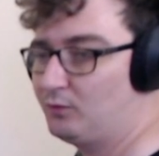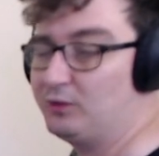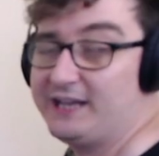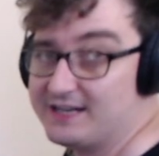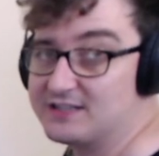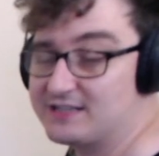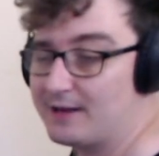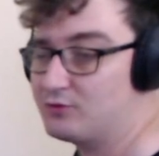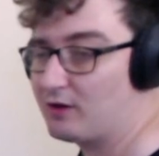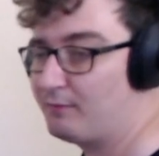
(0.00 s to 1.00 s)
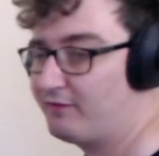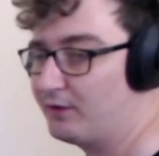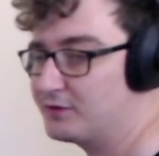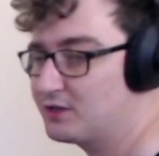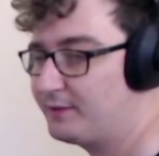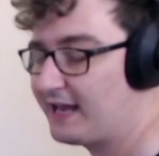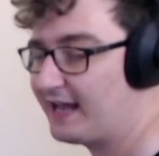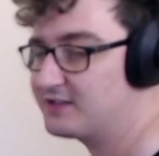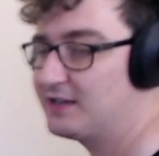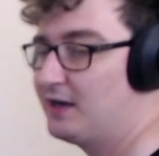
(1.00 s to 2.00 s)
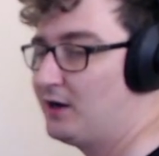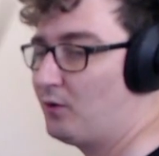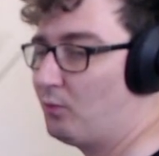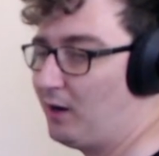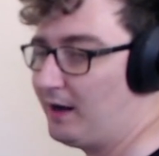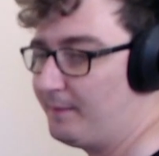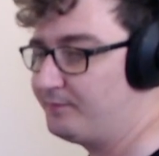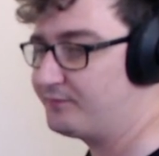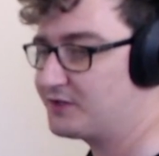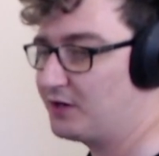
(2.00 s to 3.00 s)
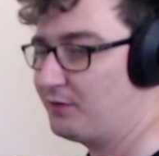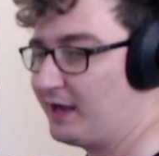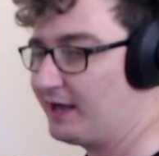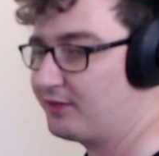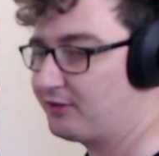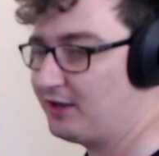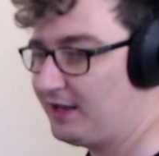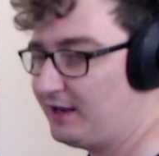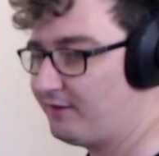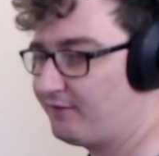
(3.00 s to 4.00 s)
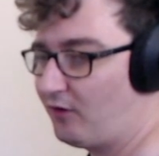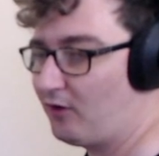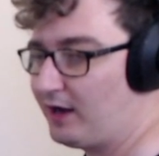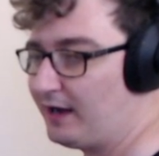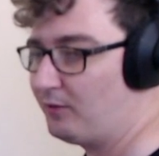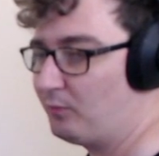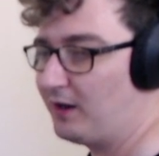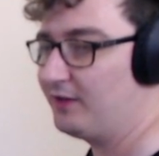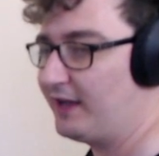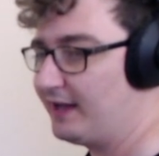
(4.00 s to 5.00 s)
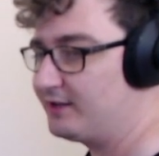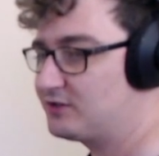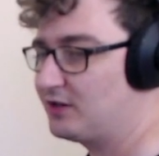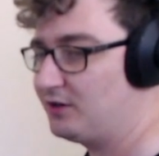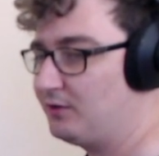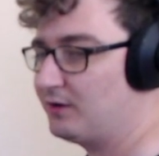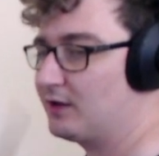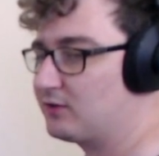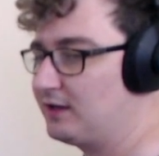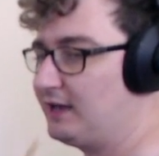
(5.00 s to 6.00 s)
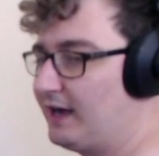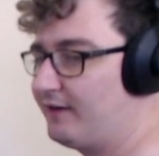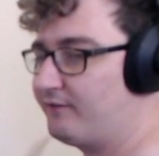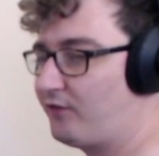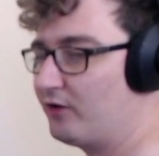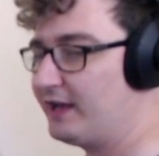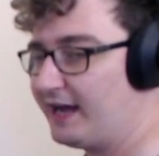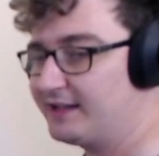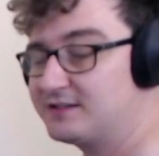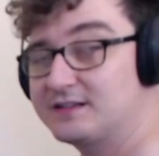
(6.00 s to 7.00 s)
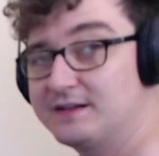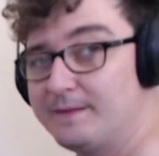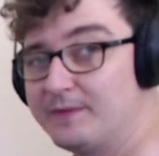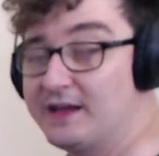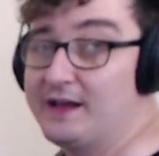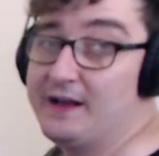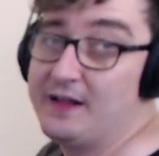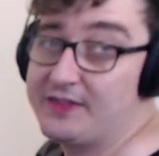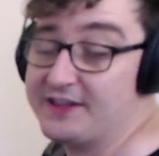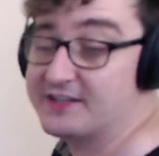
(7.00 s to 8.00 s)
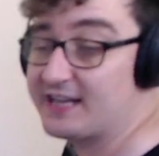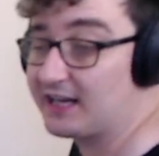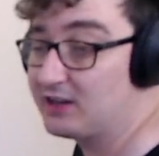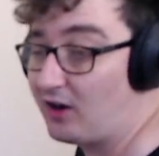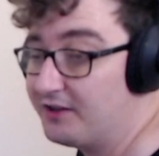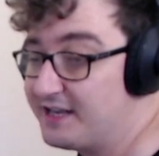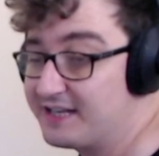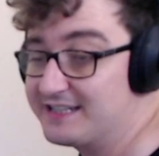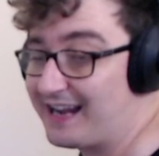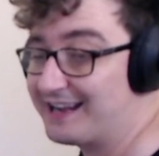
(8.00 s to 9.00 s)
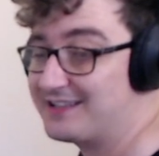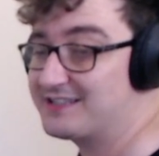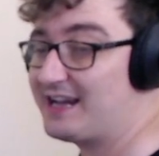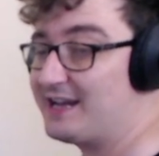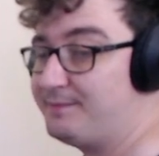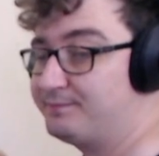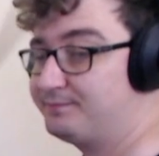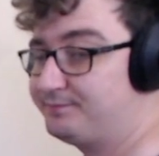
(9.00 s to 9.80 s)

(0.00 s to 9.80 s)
Well, it is the same drum fill. So we get one, two, and three, four, and one, and two, three, and four, and... Then the second line is exactly the same.